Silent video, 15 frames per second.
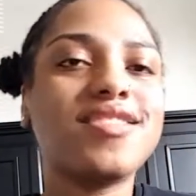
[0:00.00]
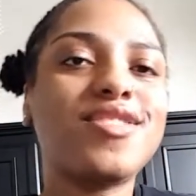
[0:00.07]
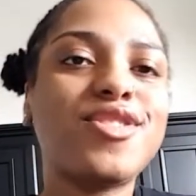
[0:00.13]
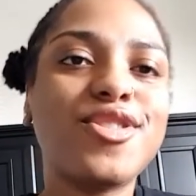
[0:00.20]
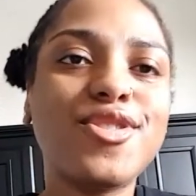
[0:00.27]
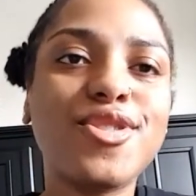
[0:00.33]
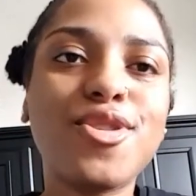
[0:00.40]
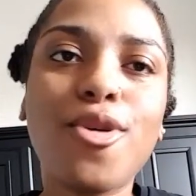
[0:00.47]

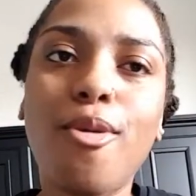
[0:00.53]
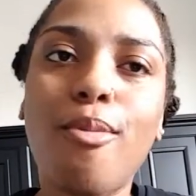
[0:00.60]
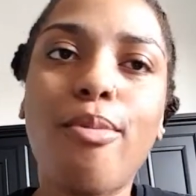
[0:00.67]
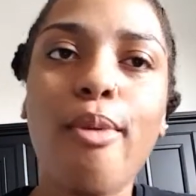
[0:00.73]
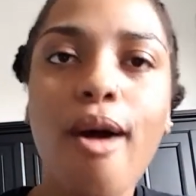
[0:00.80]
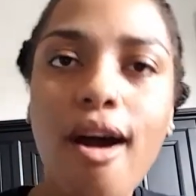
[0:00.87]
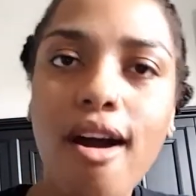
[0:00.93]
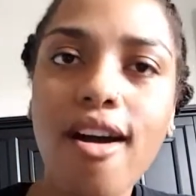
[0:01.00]
surgical
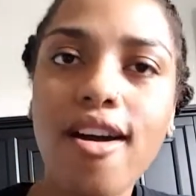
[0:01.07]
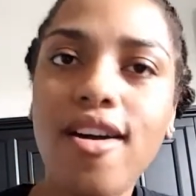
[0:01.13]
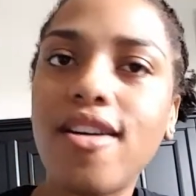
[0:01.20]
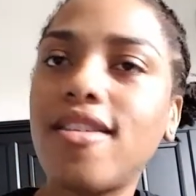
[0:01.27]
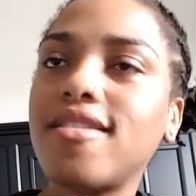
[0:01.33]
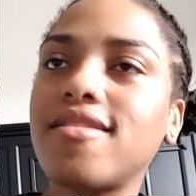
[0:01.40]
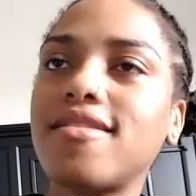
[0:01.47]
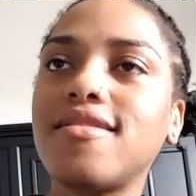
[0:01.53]
bra
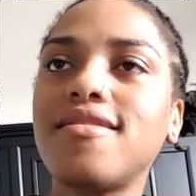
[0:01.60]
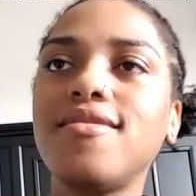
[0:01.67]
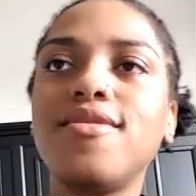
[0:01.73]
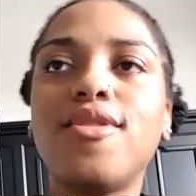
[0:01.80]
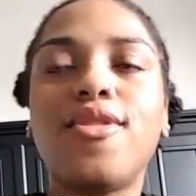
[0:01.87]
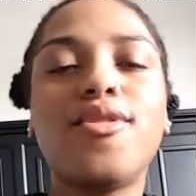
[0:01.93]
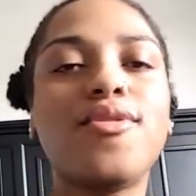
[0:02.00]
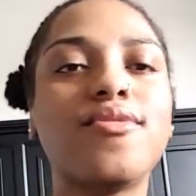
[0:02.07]

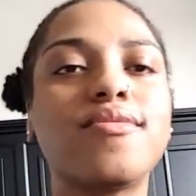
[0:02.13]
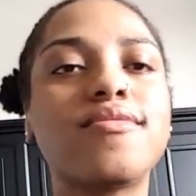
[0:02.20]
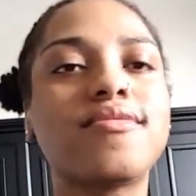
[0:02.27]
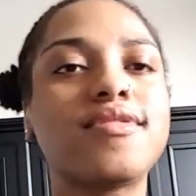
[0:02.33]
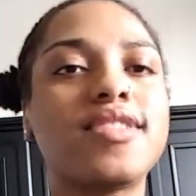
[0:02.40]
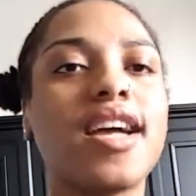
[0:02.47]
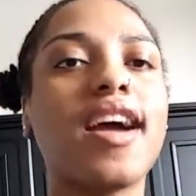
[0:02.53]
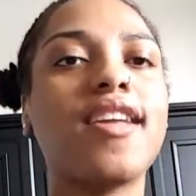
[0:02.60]
on,
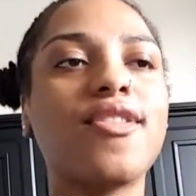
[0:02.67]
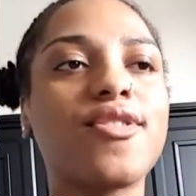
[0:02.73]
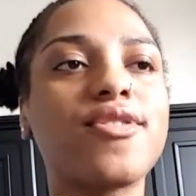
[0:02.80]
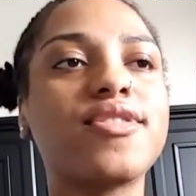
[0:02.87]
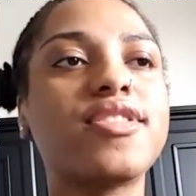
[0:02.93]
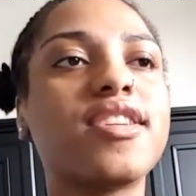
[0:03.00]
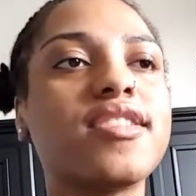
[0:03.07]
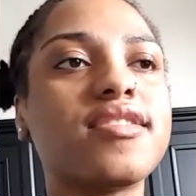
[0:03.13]
tight on
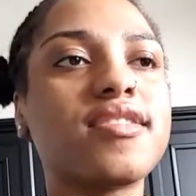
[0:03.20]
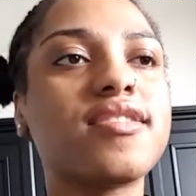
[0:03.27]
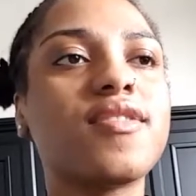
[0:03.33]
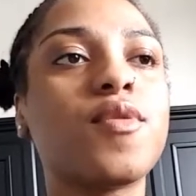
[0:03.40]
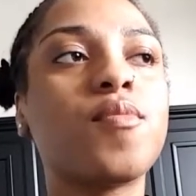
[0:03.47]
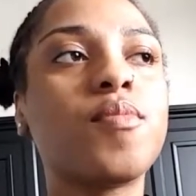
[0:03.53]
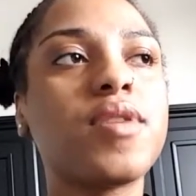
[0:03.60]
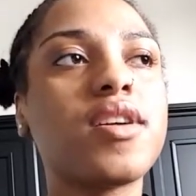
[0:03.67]
your chest and
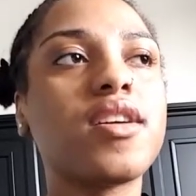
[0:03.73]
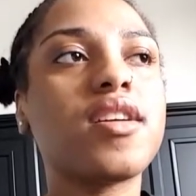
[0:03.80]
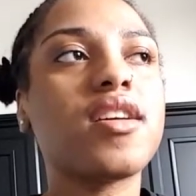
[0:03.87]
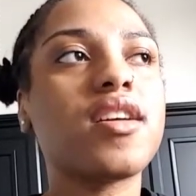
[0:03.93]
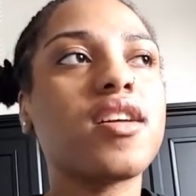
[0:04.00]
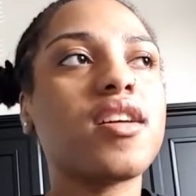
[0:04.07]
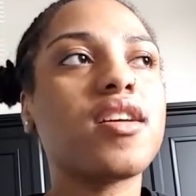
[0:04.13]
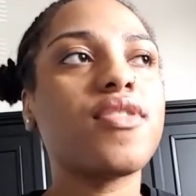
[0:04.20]
stuff, but
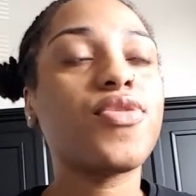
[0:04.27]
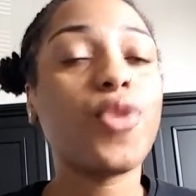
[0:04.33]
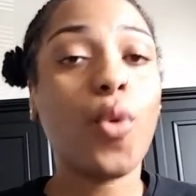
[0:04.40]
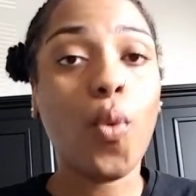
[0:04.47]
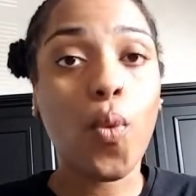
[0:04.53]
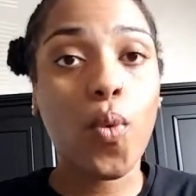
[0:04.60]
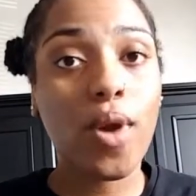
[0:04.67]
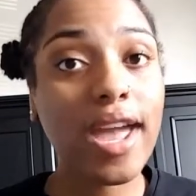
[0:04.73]
the
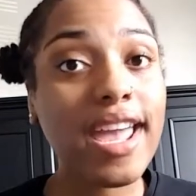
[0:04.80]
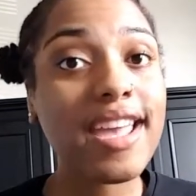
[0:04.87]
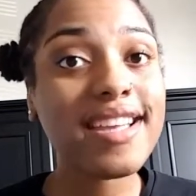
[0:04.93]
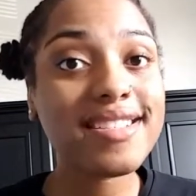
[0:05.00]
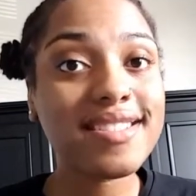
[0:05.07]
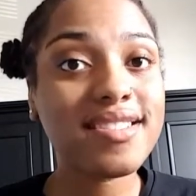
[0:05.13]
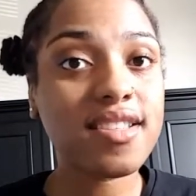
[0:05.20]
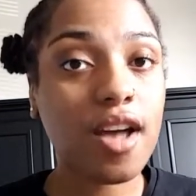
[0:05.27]
weight
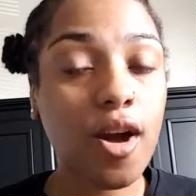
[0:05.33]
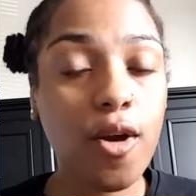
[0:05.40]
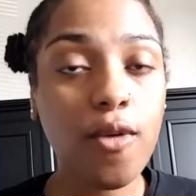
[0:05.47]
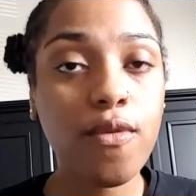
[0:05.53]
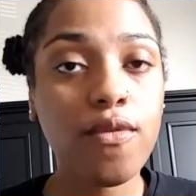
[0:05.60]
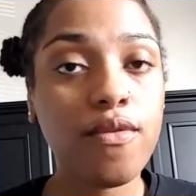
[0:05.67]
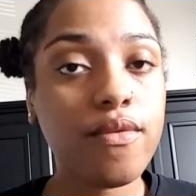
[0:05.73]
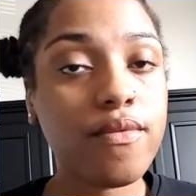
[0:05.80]

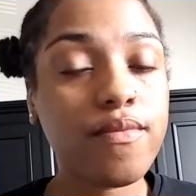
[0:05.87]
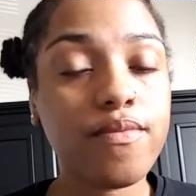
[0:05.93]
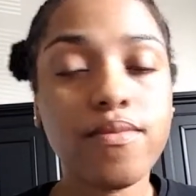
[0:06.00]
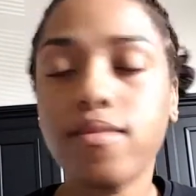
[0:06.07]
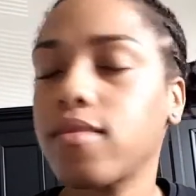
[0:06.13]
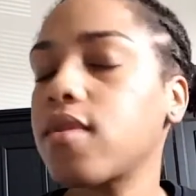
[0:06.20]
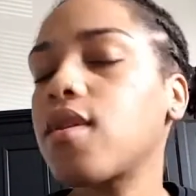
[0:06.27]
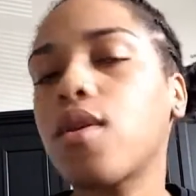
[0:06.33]
itself
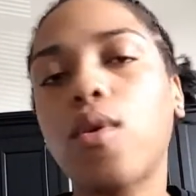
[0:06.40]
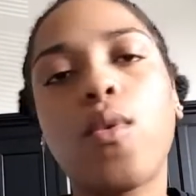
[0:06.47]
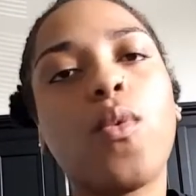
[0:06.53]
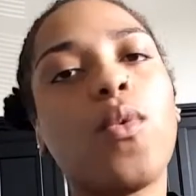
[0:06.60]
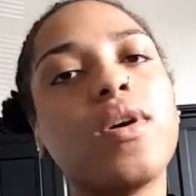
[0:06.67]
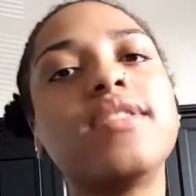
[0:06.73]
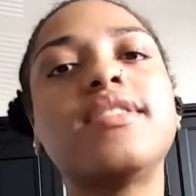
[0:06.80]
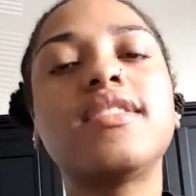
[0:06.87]

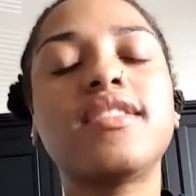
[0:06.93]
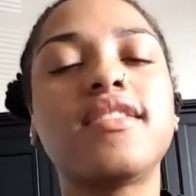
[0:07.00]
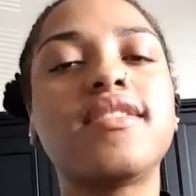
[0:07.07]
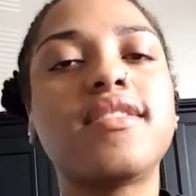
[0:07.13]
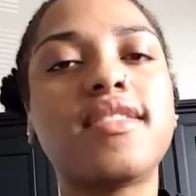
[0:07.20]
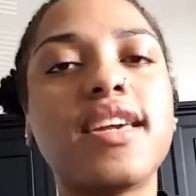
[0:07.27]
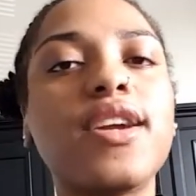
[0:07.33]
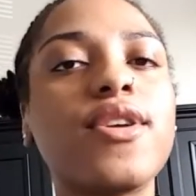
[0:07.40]
wasn't
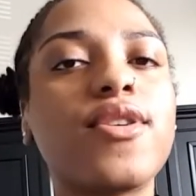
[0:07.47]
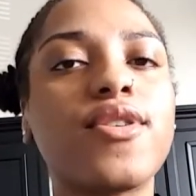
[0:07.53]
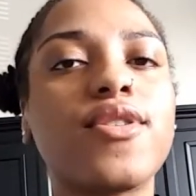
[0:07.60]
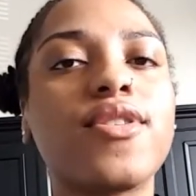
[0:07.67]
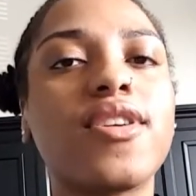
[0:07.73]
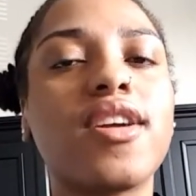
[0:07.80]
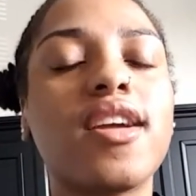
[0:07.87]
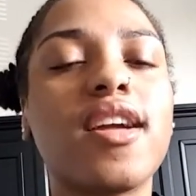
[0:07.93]
there.